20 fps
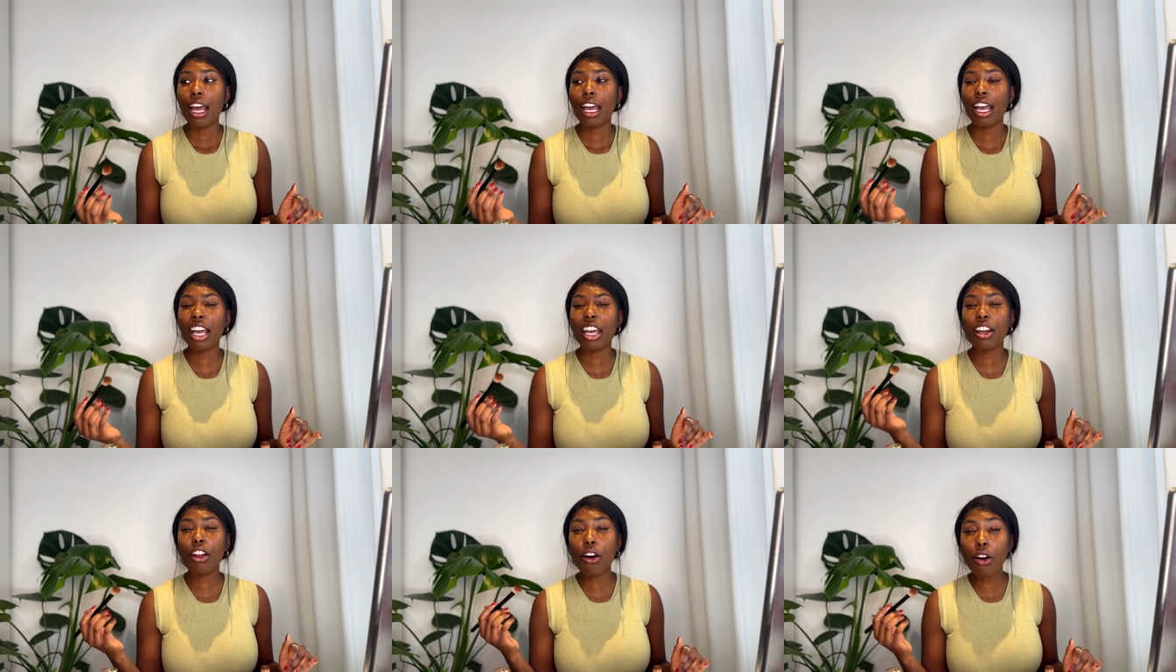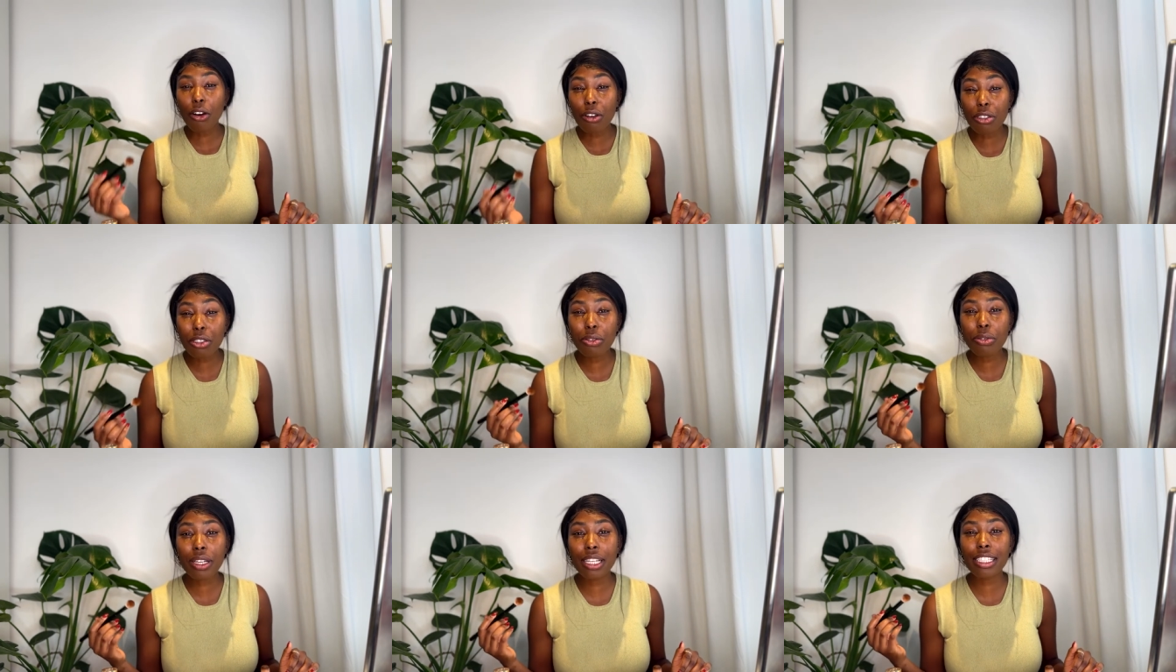it
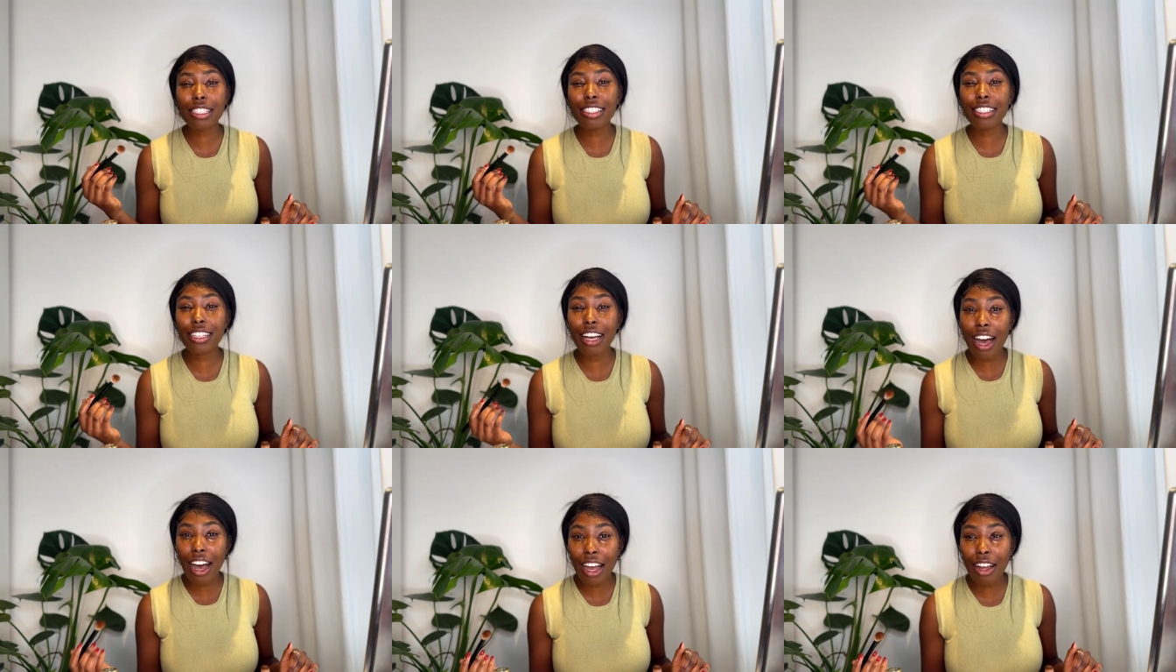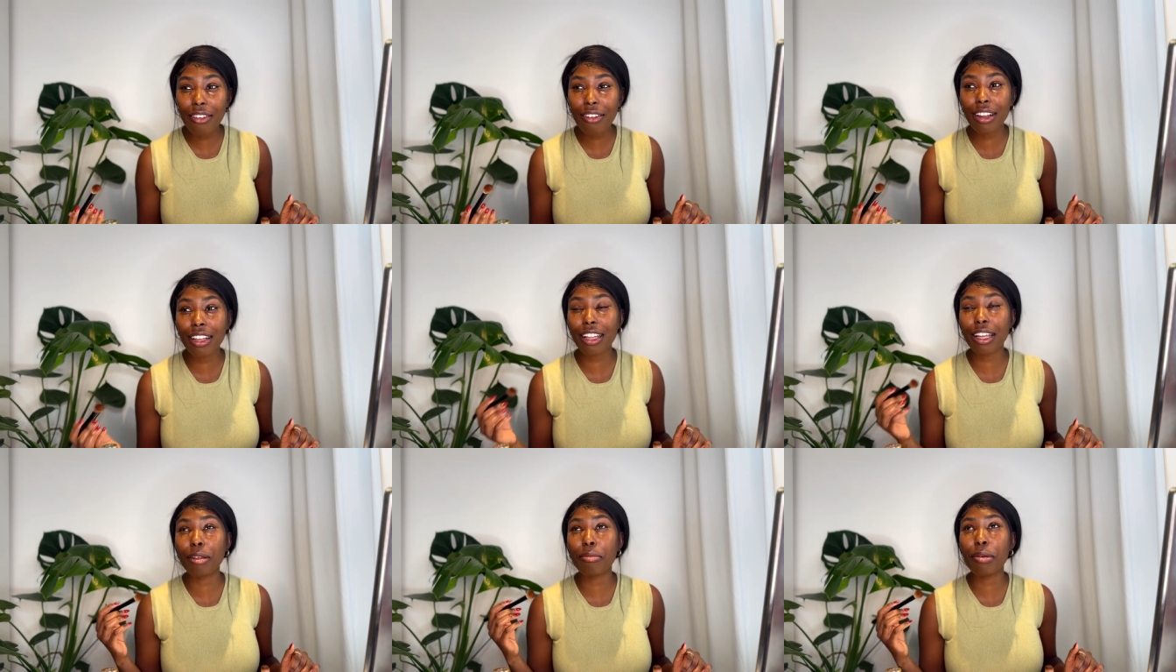also gets
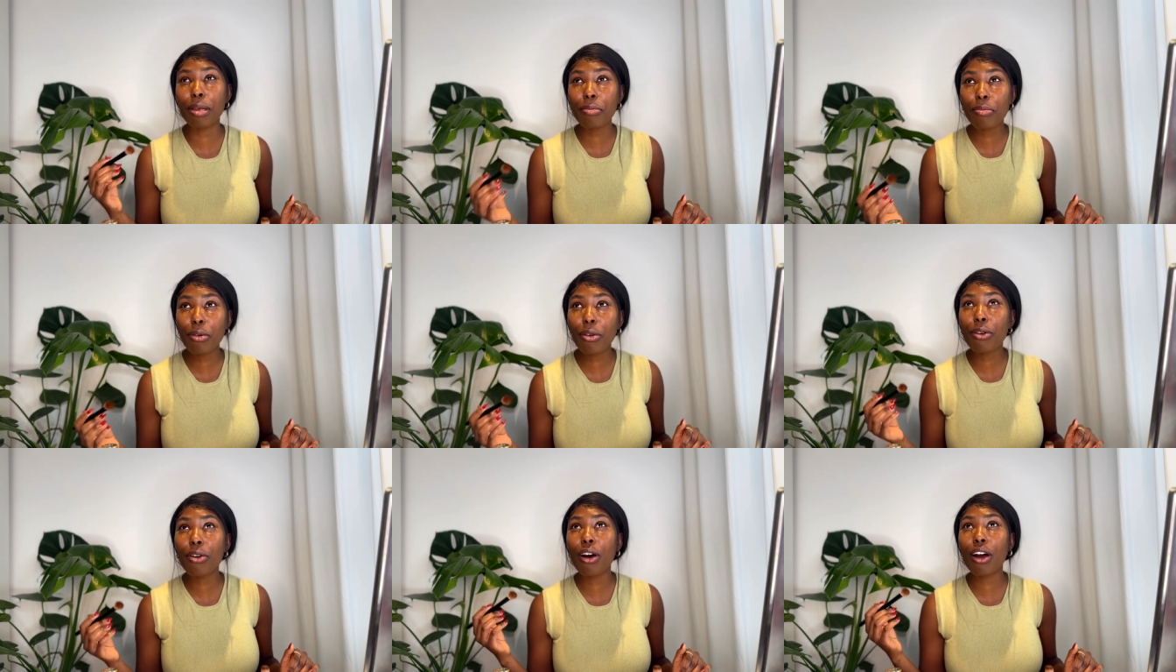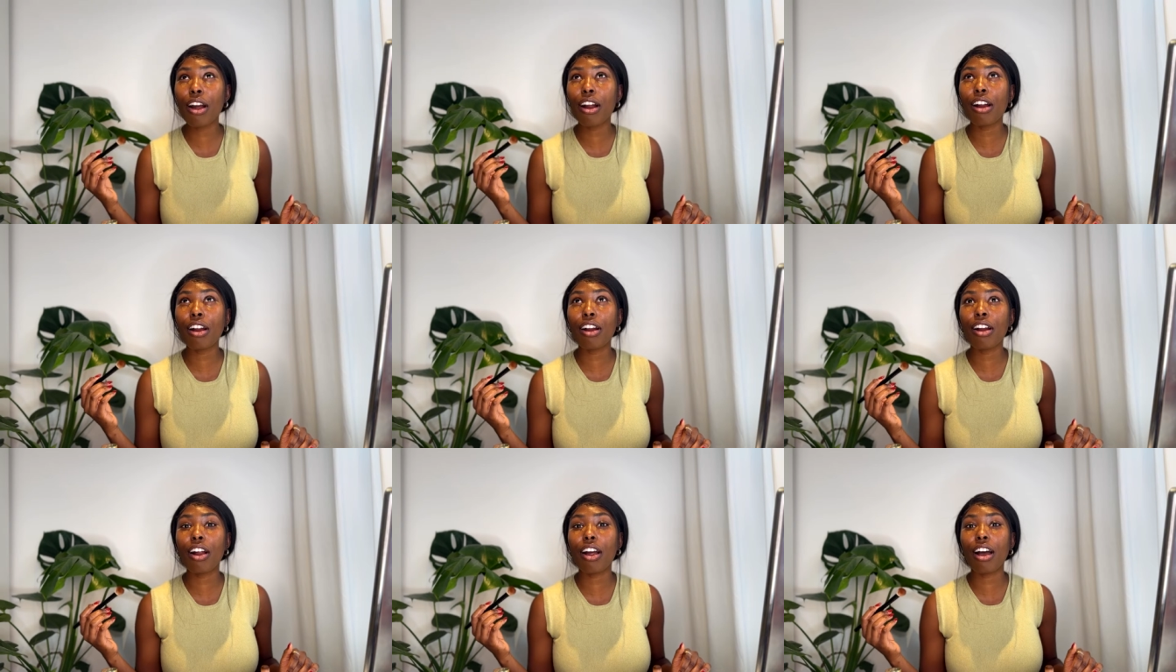tiring. Like people
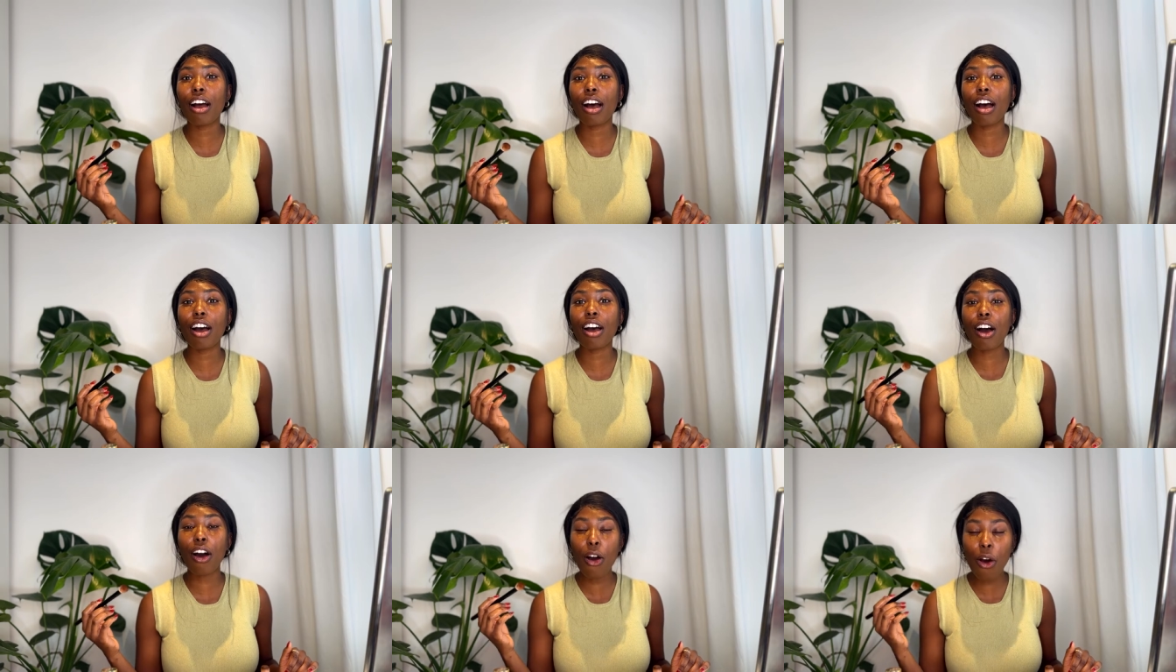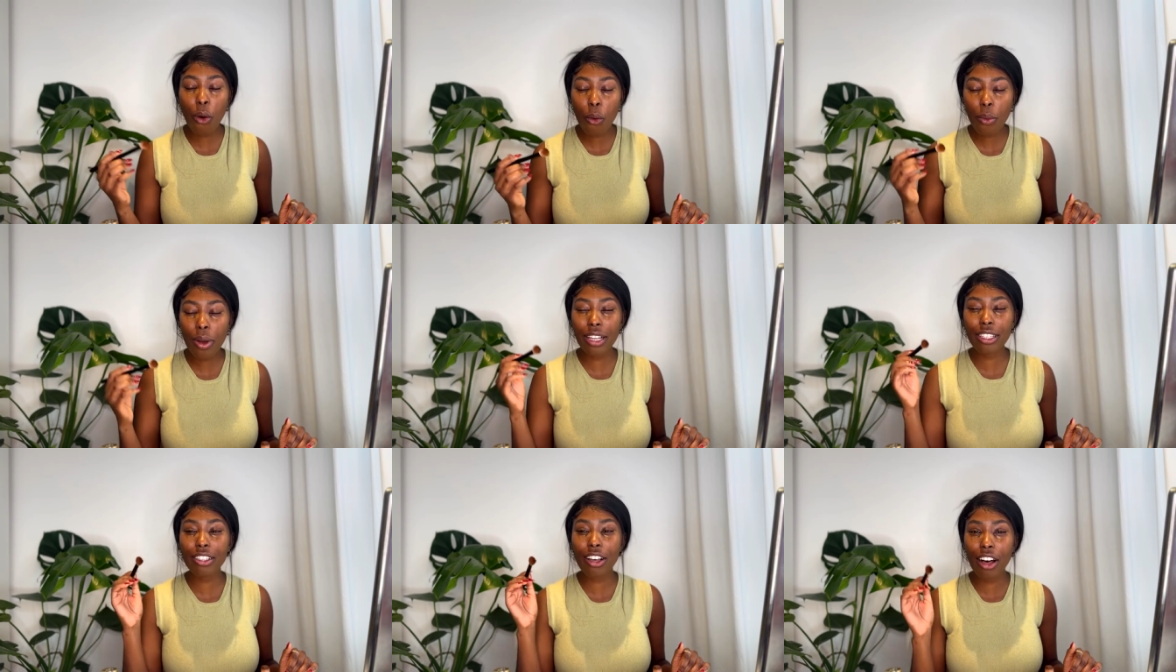are
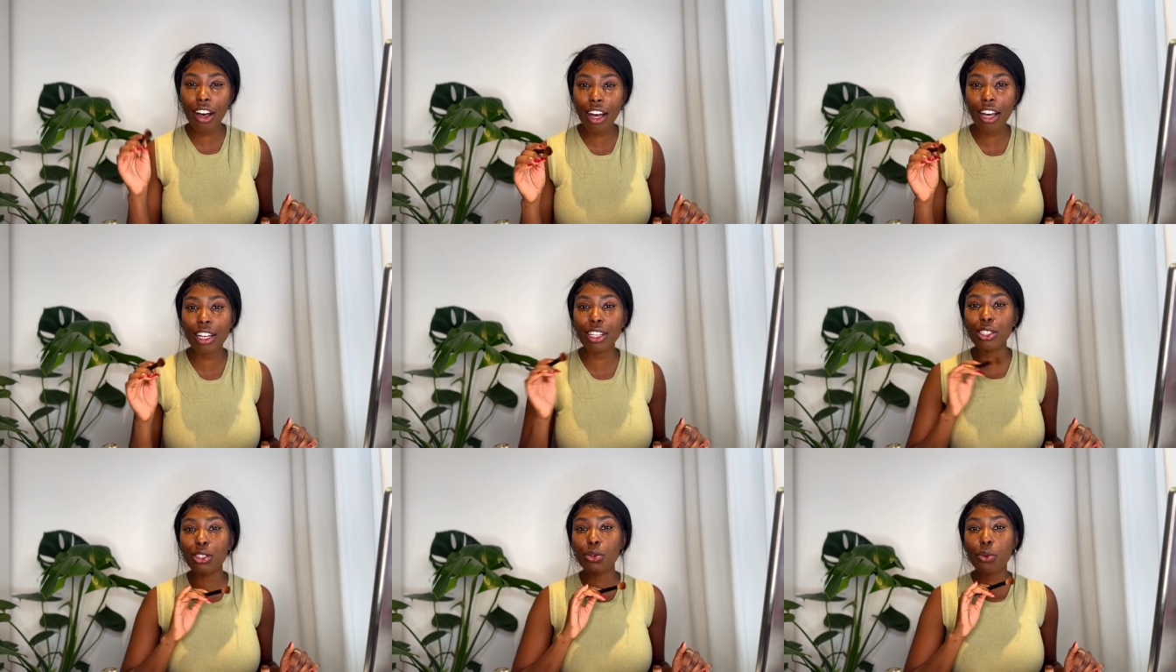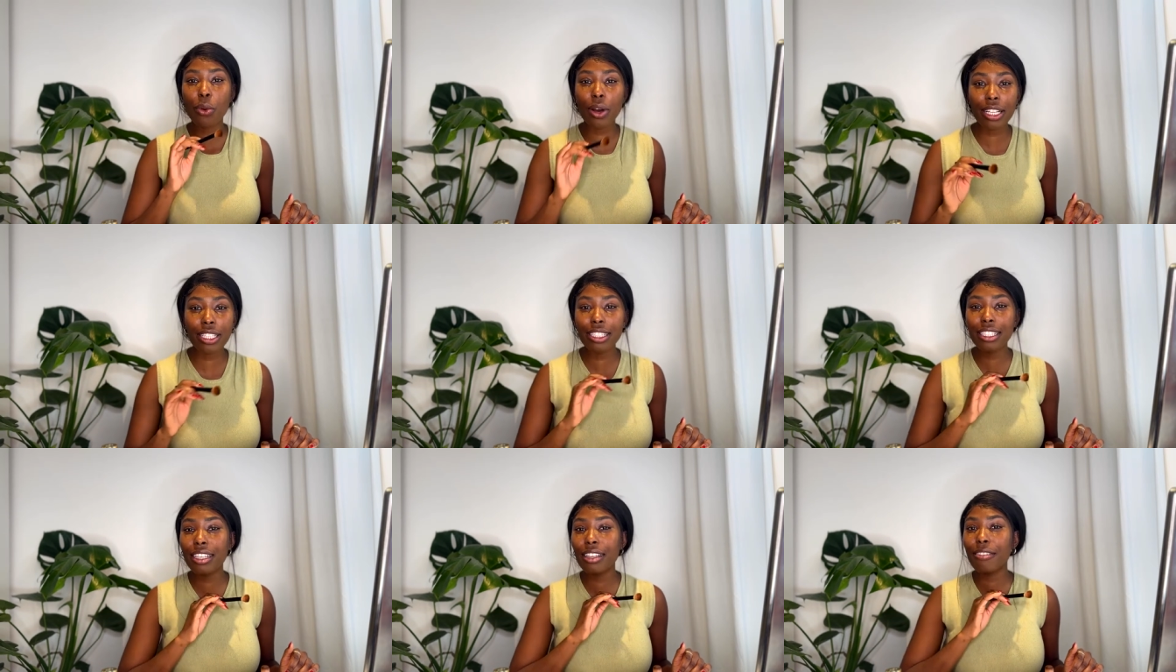always on
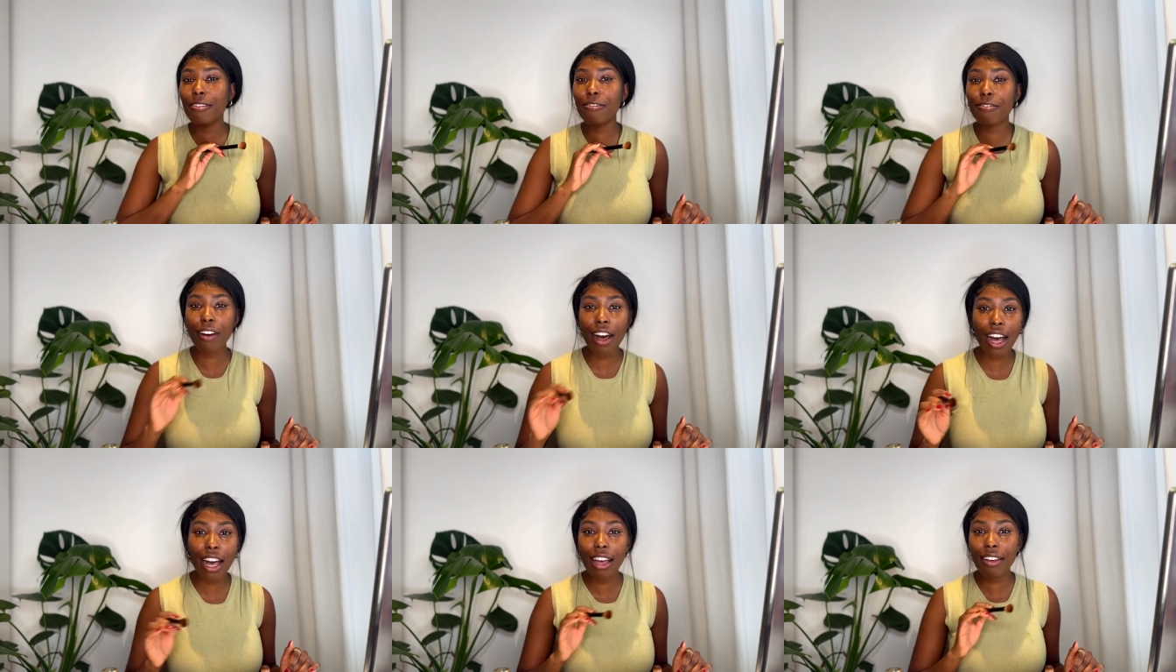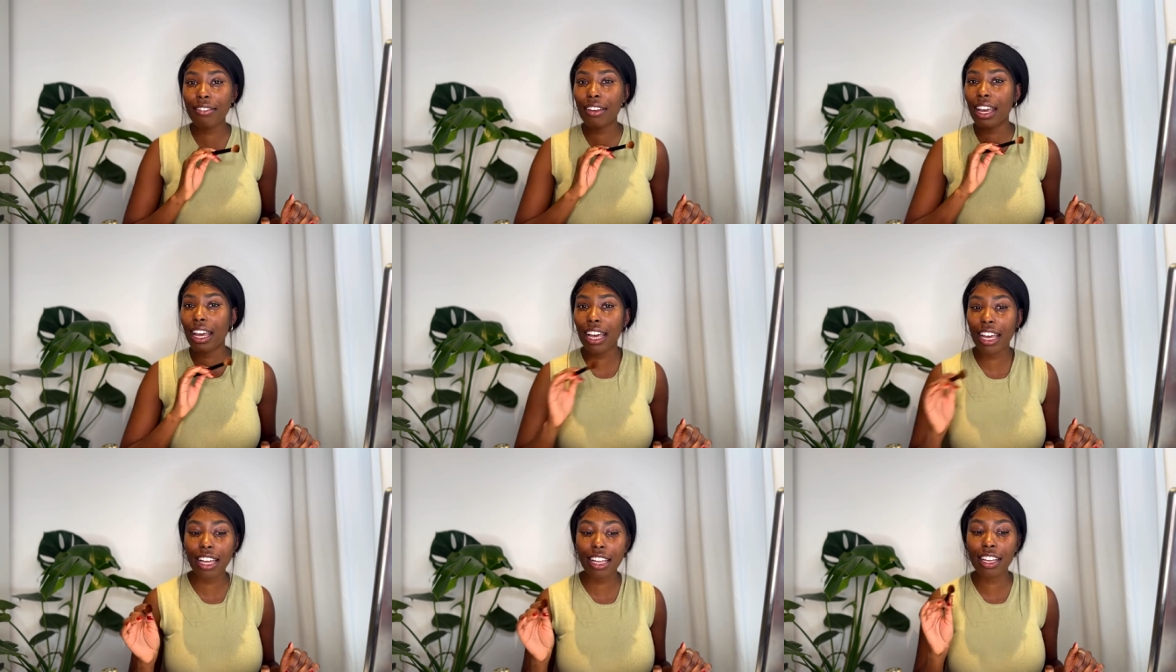25
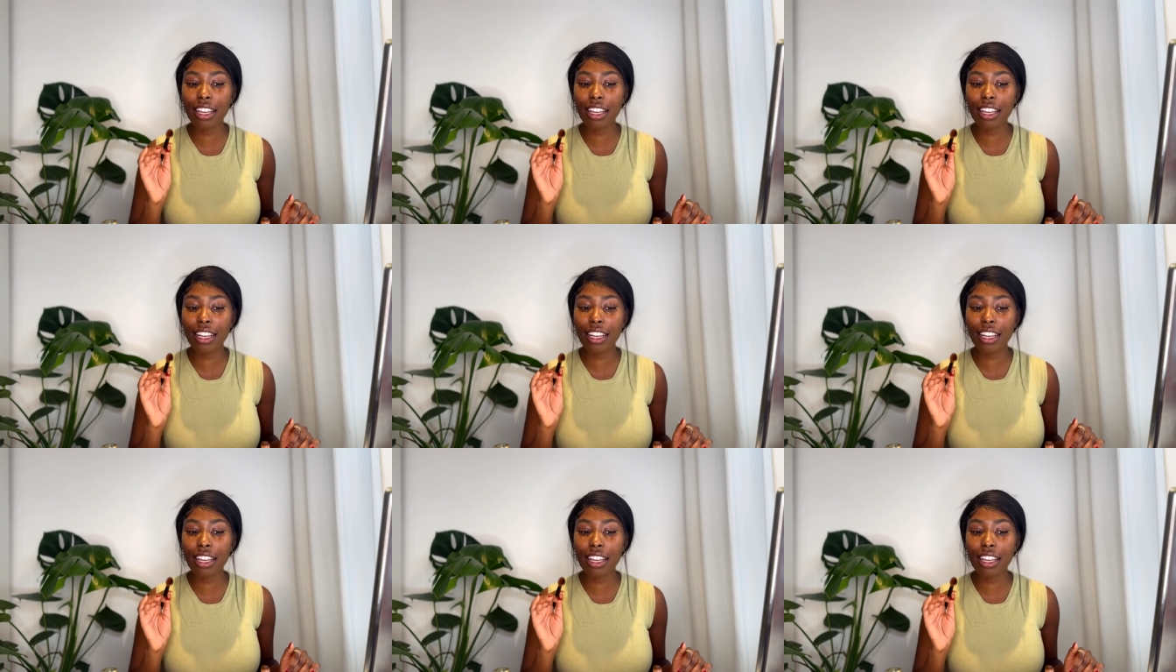8.